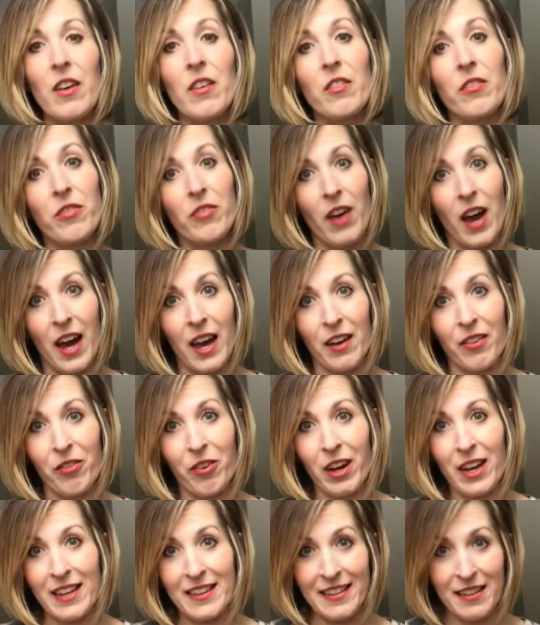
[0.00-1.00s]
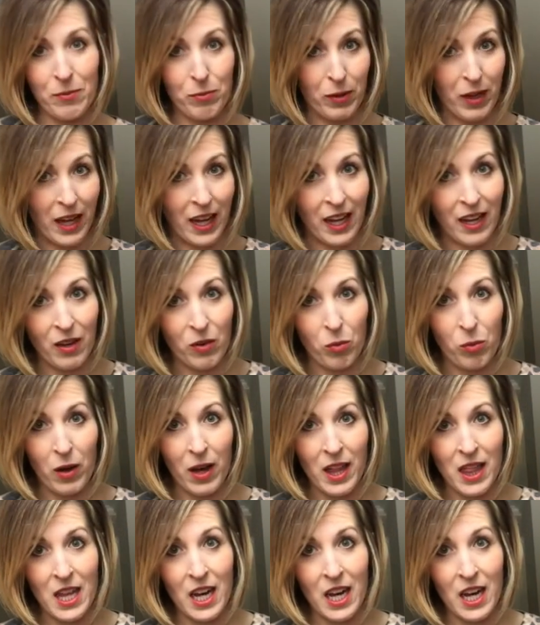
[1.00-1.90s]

5 ways to play with